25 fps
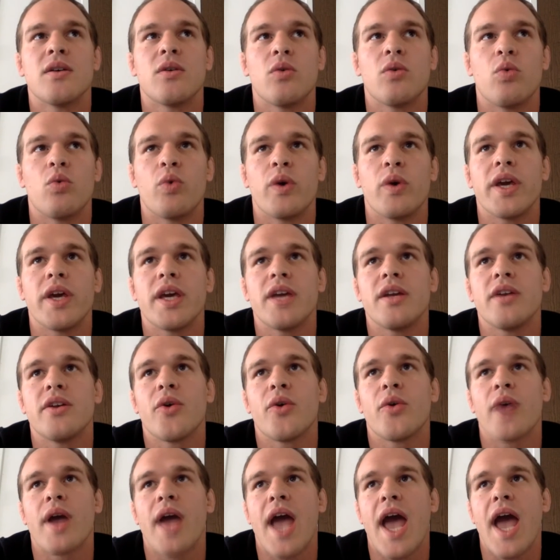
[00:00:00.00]
we
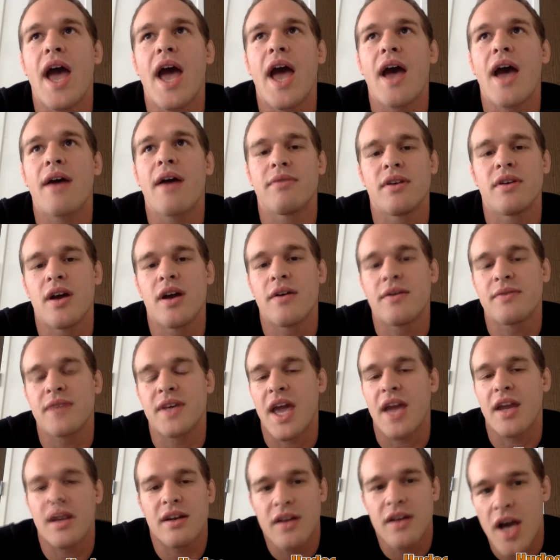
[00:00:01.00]
don't have enough
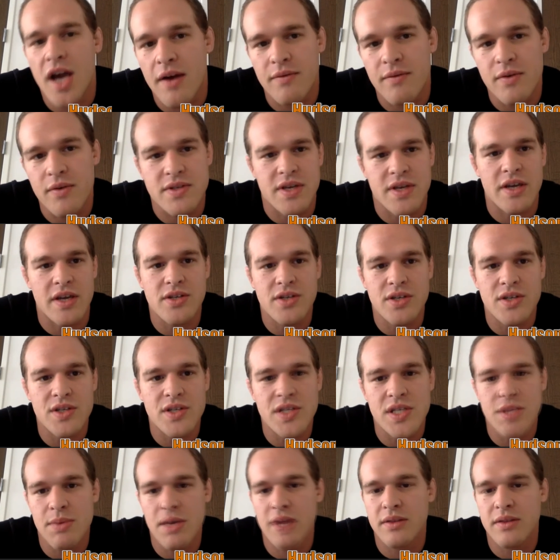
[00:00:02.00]
candid
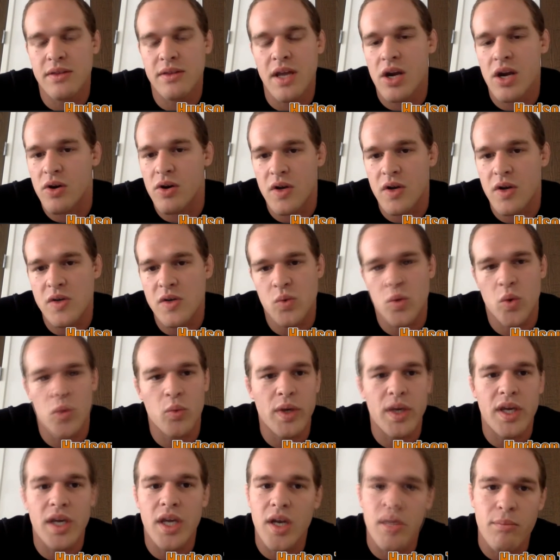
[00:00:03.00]
conversations about the areas where
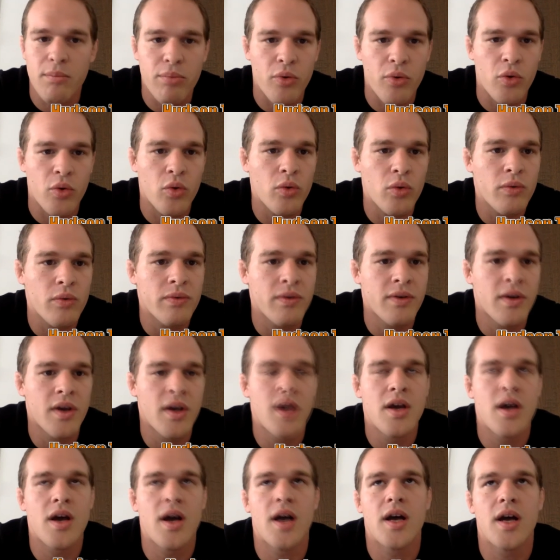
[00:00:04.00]
we can improve.
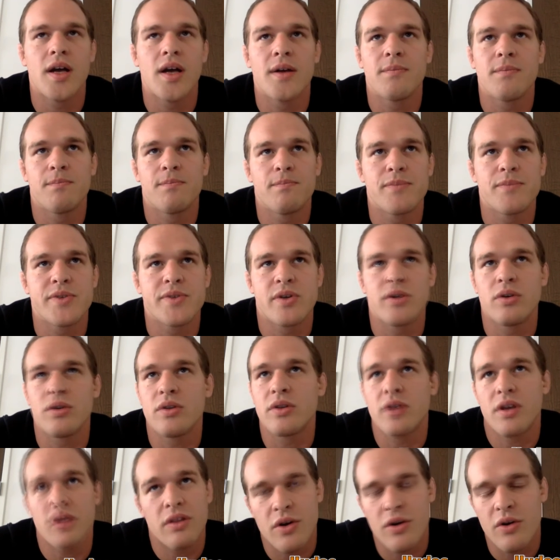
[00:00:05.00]

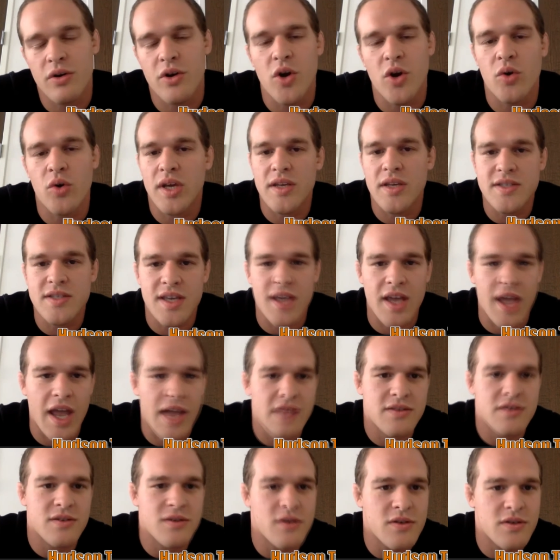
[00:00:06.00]
Certainly there are no easy
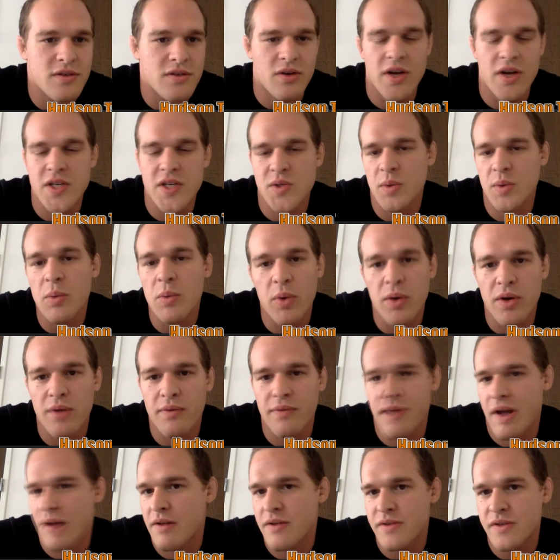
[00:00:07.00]
answers, or else we would
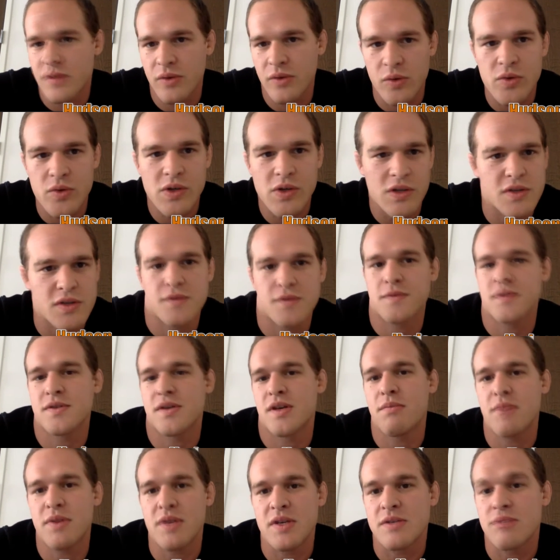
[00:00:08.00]
have found solutions for
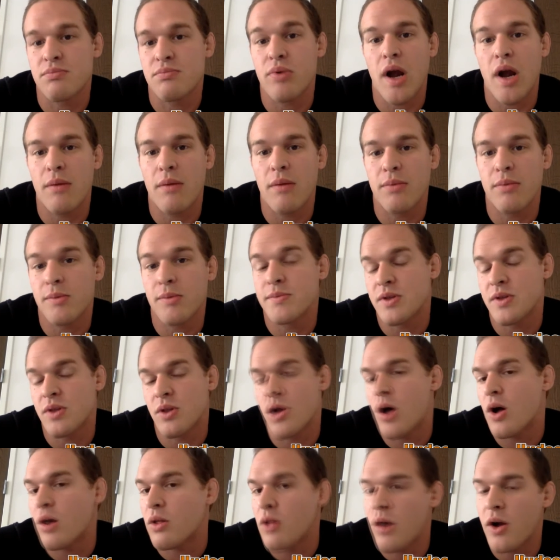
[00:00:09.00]
some of these problems
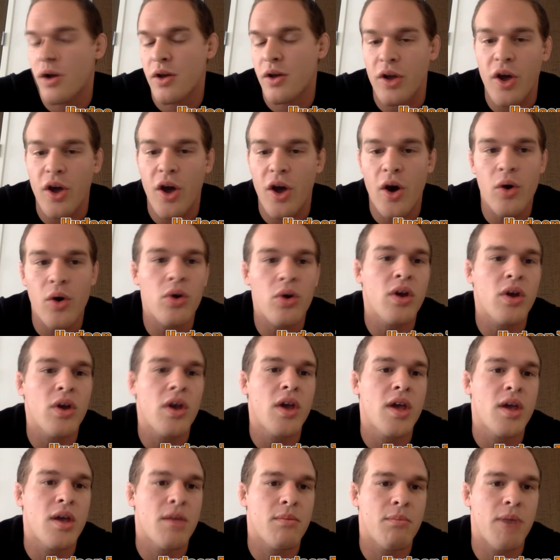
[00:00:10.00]
long, long ago.
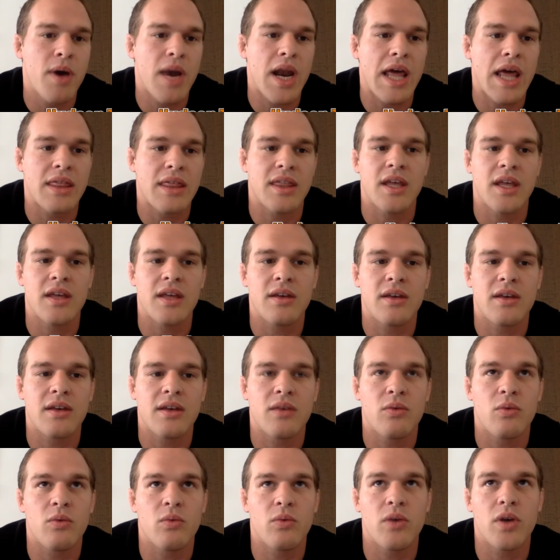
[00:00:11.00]
But I think,
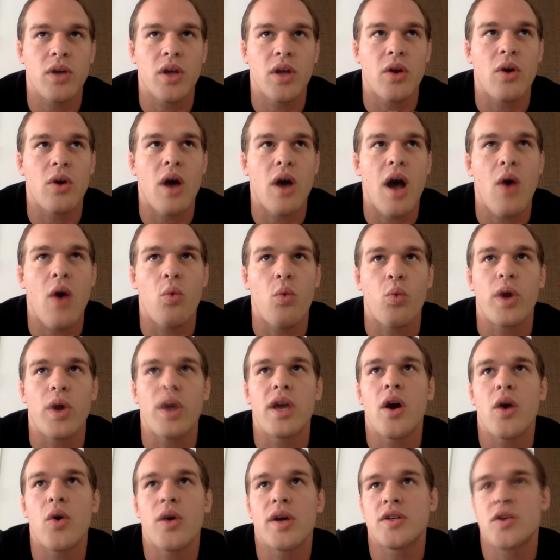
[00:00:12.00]
you know,
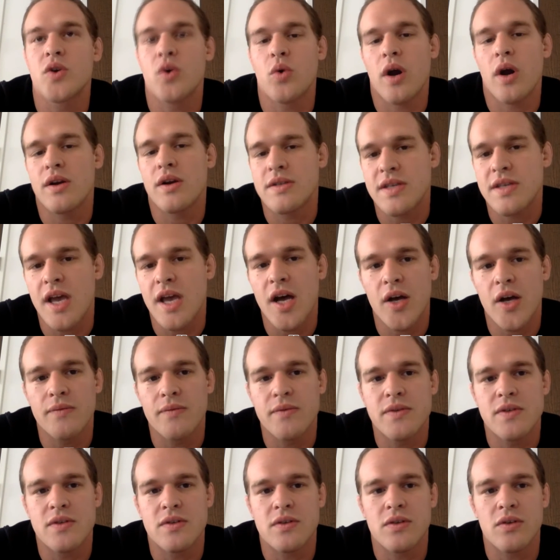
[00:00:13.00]
we owe it to
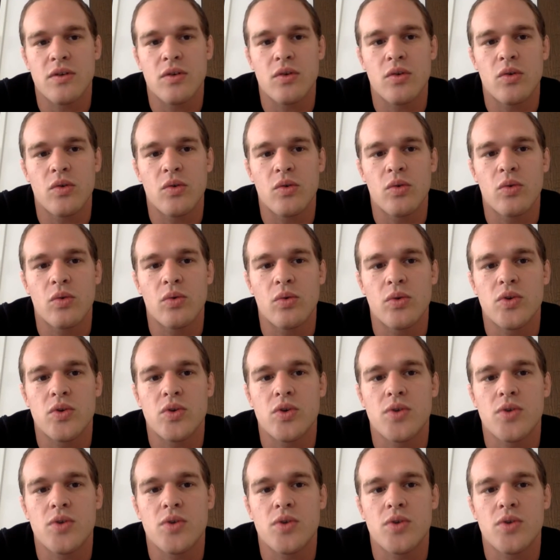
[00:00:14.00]
ourselves to